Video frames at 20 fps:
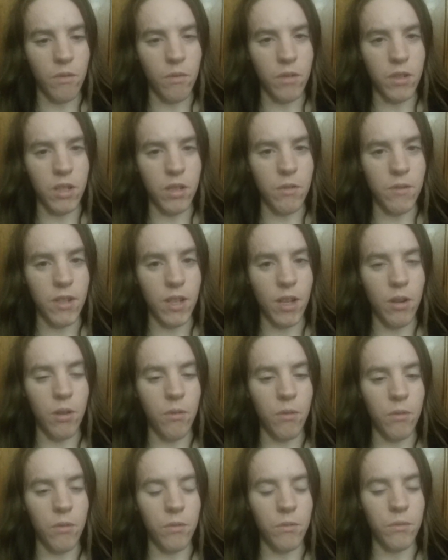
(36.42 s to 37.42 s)
When you
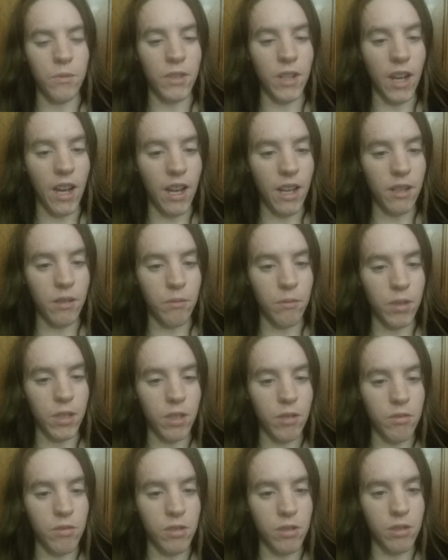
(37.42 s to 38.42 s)
know not what
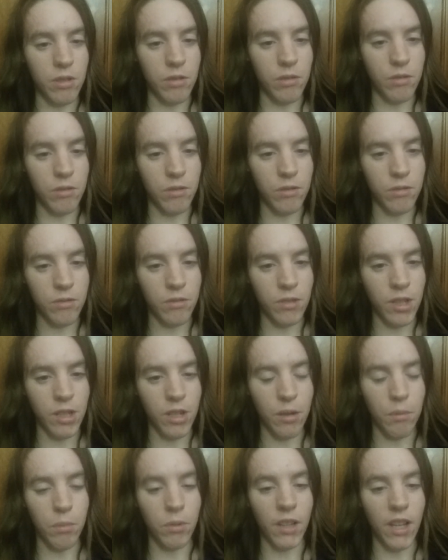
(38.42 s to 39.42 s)
you do, and
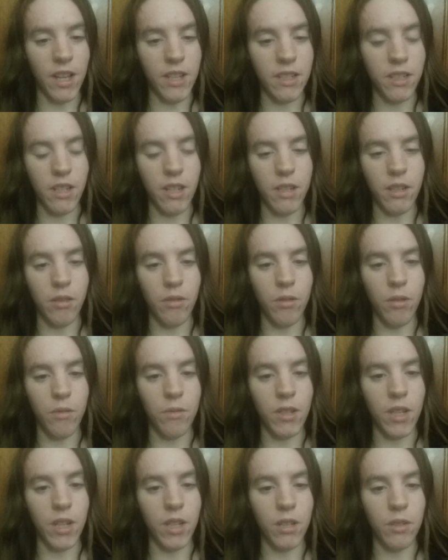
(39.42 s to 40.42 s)
you're blinded in your
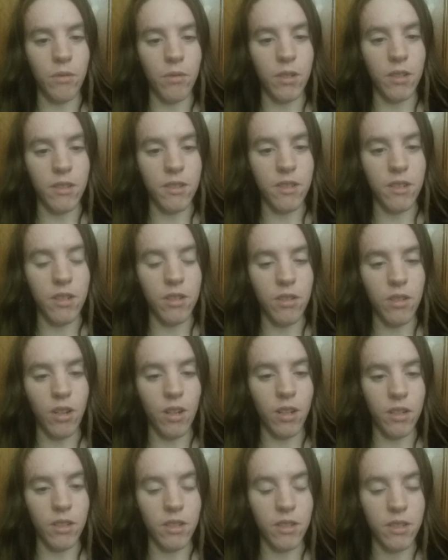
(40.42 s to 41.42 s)
own ignorance and
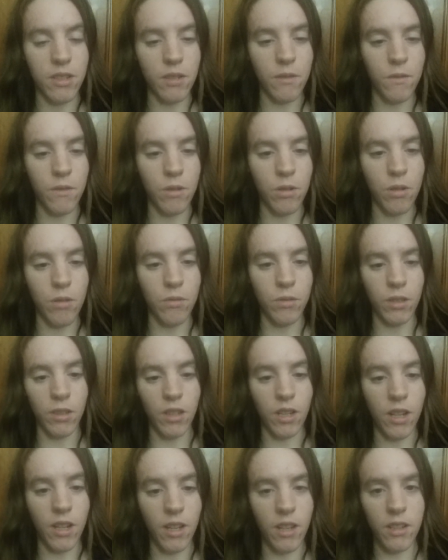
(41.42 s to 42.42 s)
darkness of your own
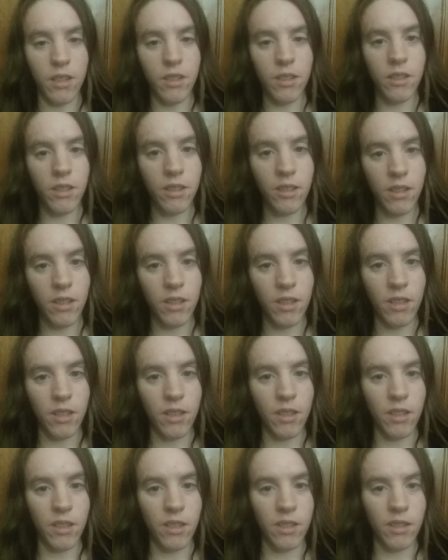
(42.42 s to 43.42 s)
God,
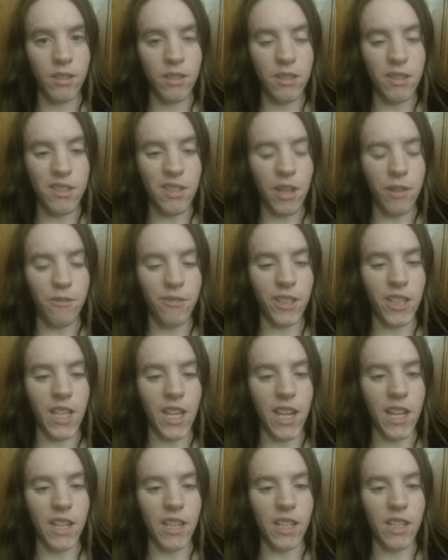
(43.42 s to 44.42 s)

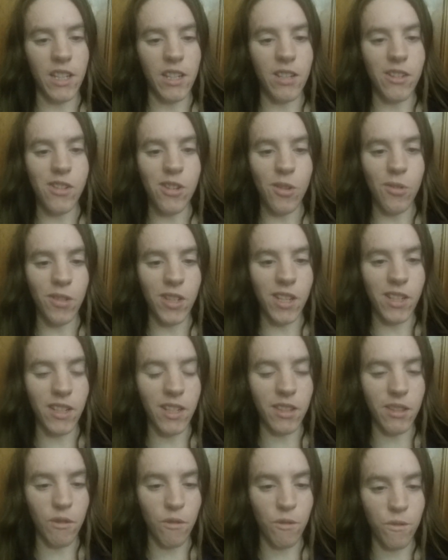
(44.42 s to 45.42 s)
suffocating and choking
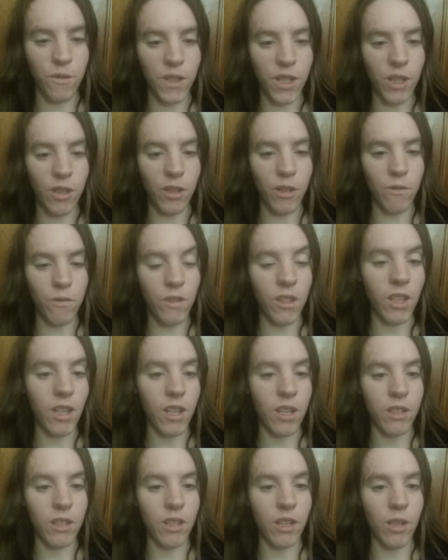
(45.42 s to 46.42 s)
at the fear of the
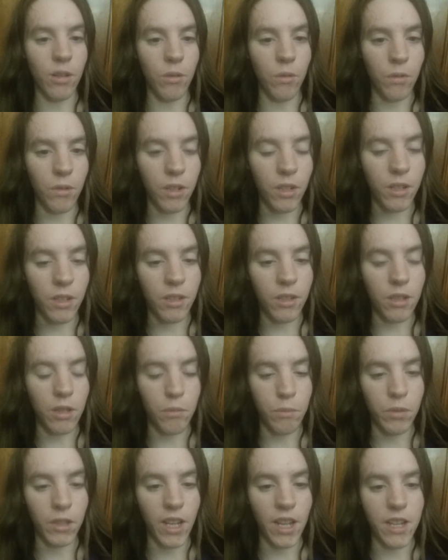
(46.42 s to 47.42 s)
unknown, you
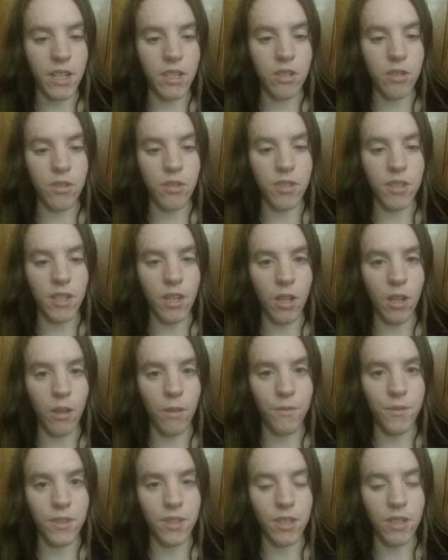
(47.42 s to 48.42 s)
blind
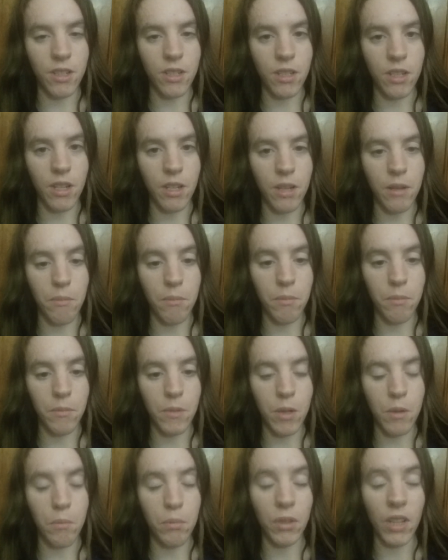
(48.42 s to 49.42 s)
yourselves and, and
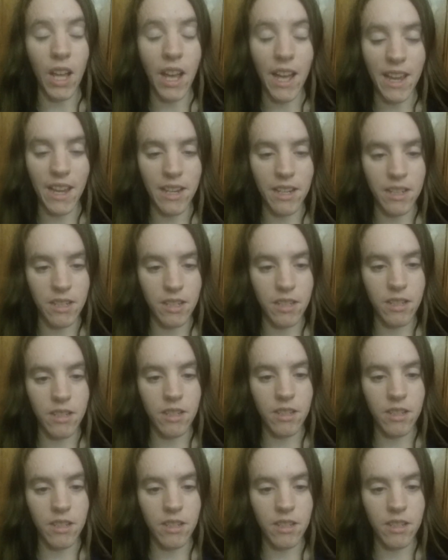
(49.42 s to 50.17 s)
you blind